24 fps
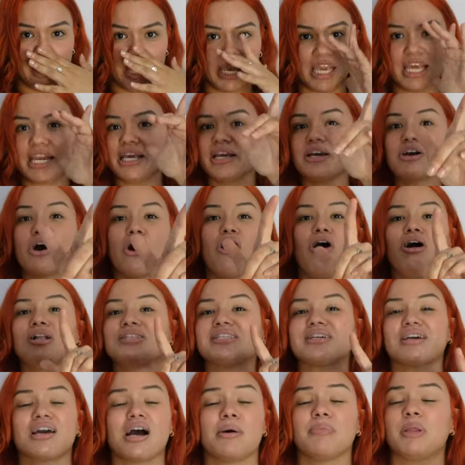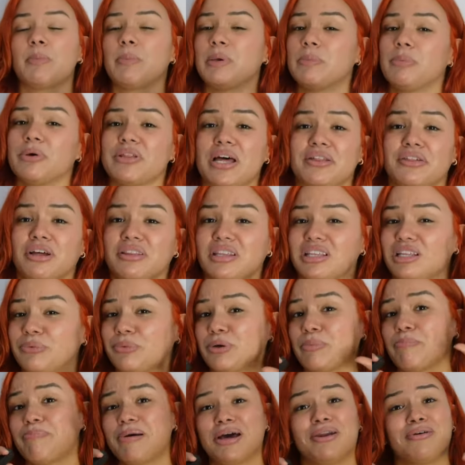He didn't call to come to people that thought that they
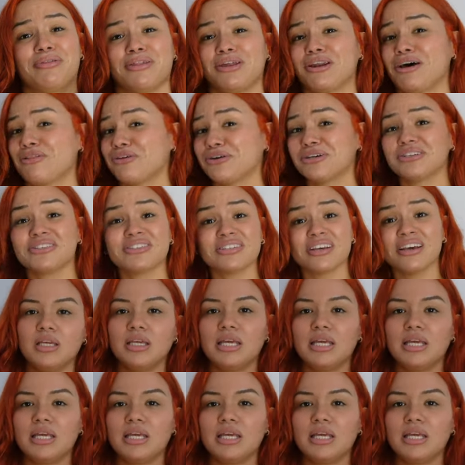were better than others.